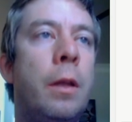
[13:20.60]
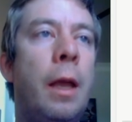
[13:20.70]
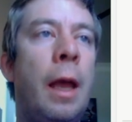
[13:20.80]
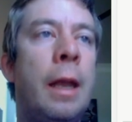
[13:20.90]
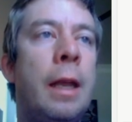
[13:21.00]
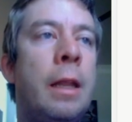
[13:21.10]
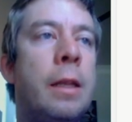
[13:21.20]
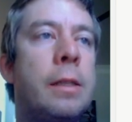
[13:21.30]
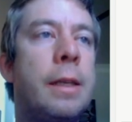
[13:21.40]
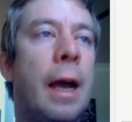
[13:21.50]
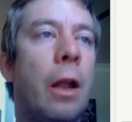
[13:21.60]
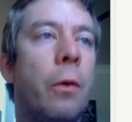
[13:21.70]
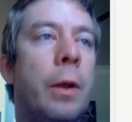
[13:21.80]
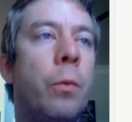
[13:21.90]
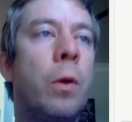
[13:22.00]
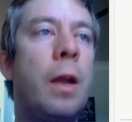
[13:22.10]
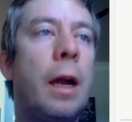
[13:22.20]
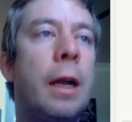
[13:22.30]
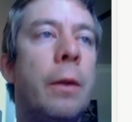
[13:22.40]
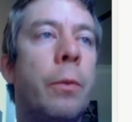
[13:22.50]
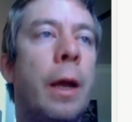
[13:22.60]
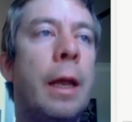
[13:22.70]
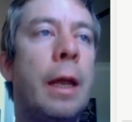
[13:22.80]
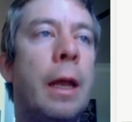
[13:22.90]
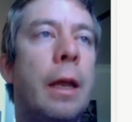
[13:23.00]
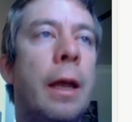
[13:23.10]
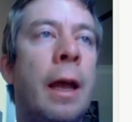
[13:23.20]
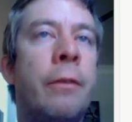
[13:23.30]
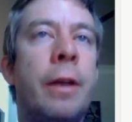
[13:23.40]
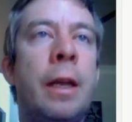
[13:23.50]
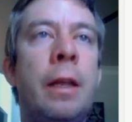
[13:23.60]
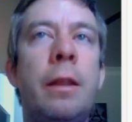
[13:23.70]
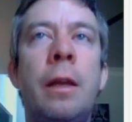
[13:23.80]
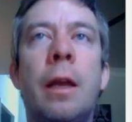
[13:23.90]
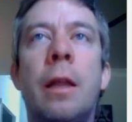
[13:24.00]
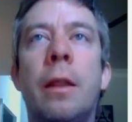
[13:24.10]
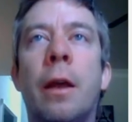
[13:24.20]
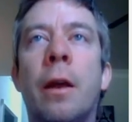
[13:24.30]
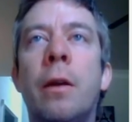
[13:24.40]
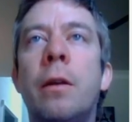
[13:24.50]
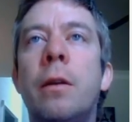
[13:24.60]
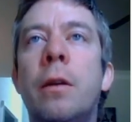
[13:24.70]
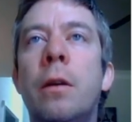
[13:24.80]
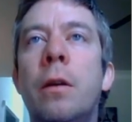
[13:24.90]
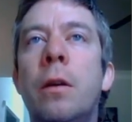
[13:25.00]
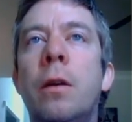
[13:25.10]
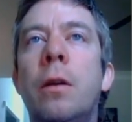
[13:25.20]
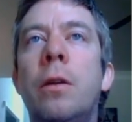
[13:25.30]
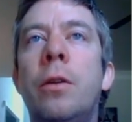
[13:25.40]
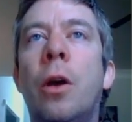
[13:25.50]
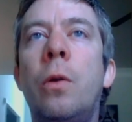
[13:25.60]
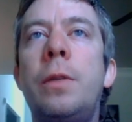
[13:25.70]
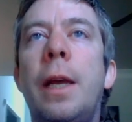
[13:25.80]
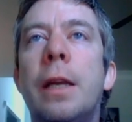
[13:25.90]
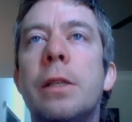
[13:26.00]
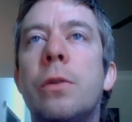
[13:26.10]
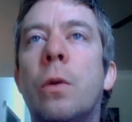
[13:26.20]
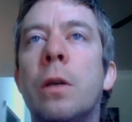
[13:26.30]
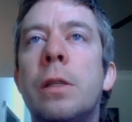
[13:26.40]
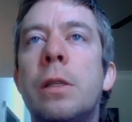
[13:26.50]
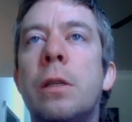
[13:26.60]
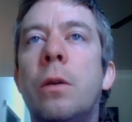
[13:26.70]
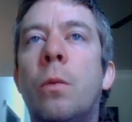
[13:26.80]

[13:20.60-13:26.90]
And in this gallery, we're not going to write have anything in there. No data source.